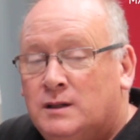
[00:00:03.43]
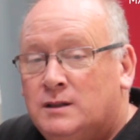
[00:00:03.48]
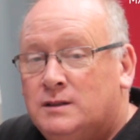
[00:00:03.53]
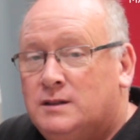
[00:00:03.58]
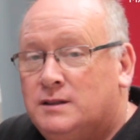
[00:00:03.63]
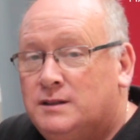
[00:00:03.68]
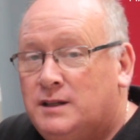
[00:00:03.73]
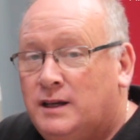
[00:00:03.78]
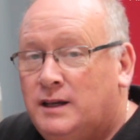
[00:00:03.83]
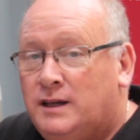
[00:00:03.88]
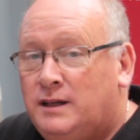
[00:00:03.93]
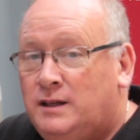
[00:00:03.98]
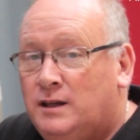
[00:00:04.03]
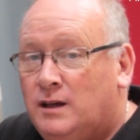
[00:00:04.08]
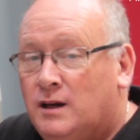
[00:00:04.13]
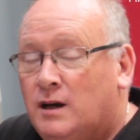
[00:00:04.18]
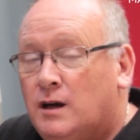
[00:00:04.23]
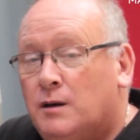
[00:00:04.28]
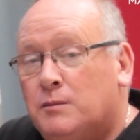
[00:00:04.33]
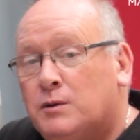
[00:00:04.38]
Today
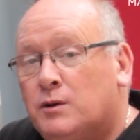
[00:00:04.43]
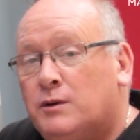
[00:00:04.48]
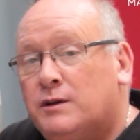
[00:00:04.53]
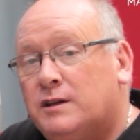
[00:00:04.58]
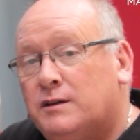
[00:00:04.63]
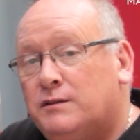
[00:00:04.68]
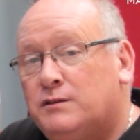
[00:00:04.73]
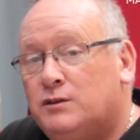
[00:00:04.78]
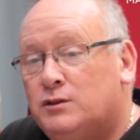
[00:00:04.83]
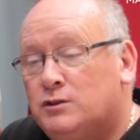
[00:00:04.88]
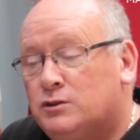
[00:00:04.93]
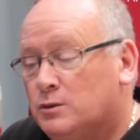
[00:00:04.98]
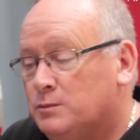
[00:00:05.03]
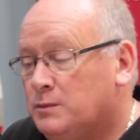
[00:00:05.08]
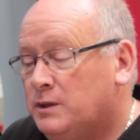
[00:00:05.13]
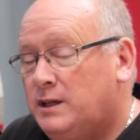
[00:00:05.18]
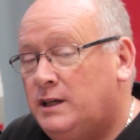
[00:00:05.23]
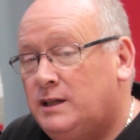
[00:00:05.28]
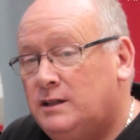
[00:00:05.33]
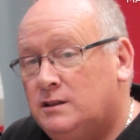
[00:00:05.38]
I'm going to give you some
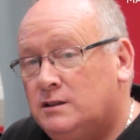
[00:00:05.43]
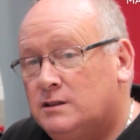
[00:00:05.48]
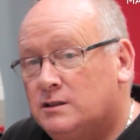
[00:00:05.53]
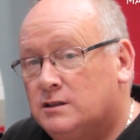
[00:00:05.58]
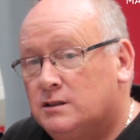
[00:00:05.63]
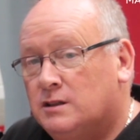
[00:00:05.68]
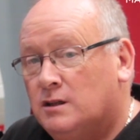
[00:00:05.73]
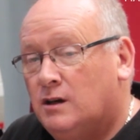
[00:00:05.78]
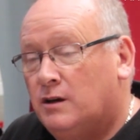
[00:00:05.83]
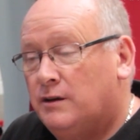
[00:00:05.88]
hints